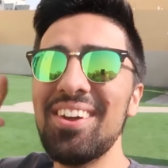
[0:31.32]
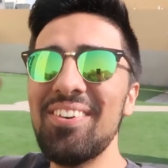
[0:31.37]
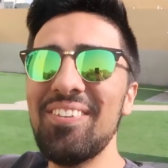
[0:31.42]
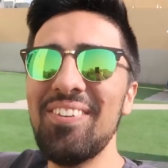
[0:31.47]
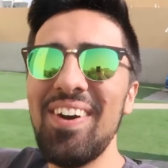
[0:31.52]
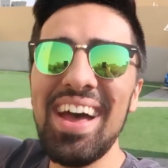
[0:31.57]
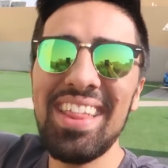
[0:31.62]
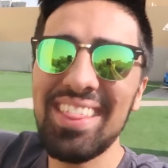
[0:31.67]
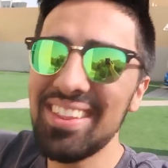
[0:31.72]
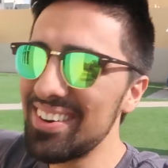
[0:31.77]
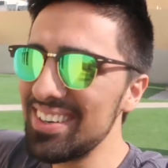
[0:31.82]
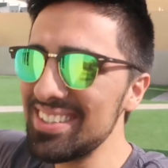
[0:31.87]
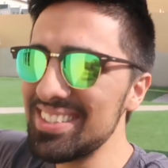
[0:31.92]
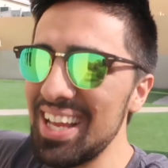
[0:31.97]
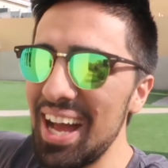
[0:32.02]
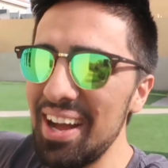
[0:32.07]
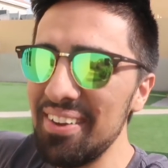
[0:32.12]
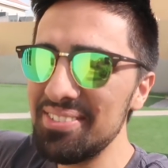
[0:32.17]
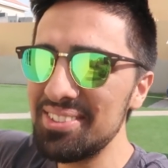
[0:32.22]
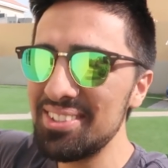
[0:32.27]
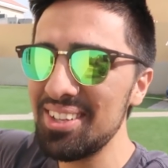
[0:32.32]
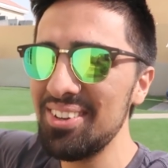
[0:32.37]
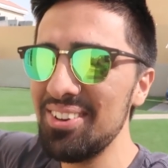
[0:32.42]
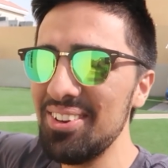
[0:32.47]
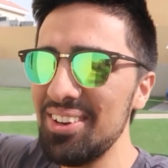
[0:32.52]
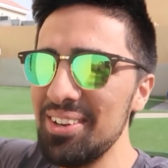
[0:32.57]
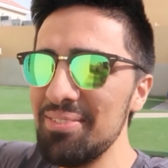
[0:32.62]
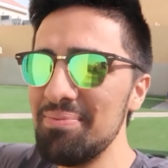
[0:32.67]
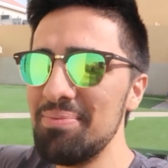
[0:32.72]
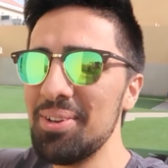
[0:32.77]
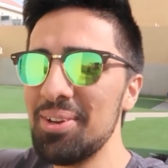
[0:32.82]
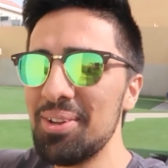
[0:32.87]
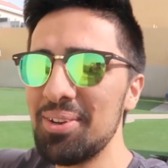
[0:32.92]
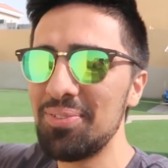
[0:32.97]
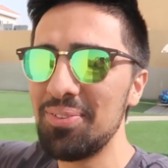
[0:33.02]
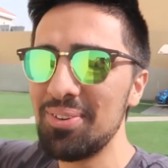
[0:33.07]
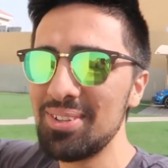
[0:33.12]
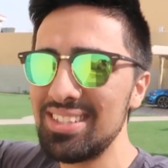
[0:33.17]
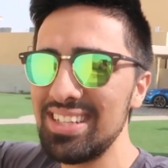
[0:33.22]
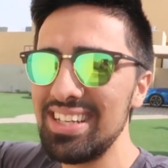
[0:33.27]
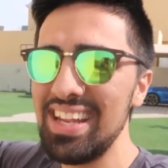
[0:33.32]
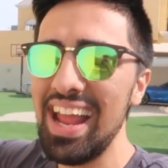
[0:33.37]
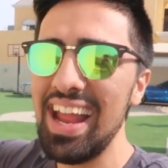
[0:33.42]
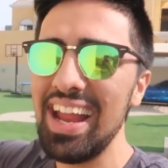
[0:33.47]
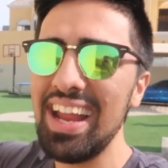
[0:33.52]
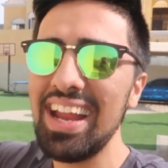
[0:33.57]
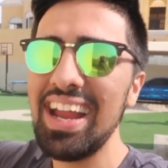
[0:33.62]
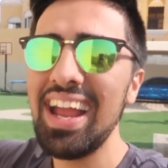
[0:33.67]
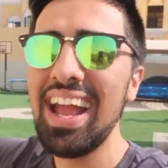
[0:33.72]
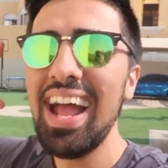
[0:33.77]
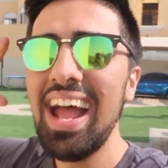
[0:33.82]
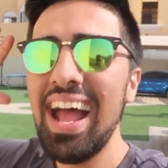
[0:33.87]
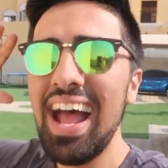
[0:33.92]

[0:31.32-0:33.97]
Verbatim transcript: The weather is absolutely beautiful today